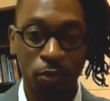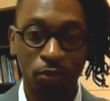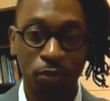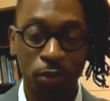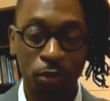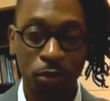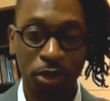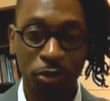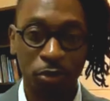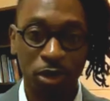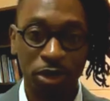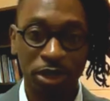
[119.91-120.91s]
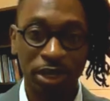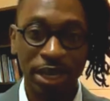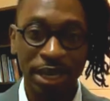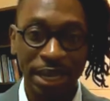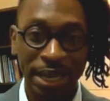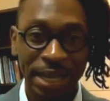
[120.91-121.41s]
virtual instruction
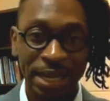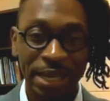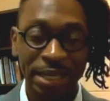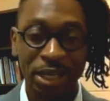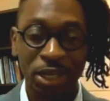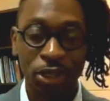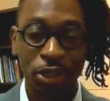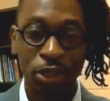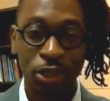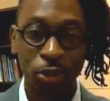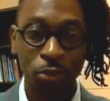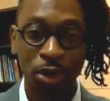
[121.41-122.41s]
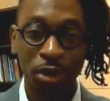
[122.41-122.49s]
is student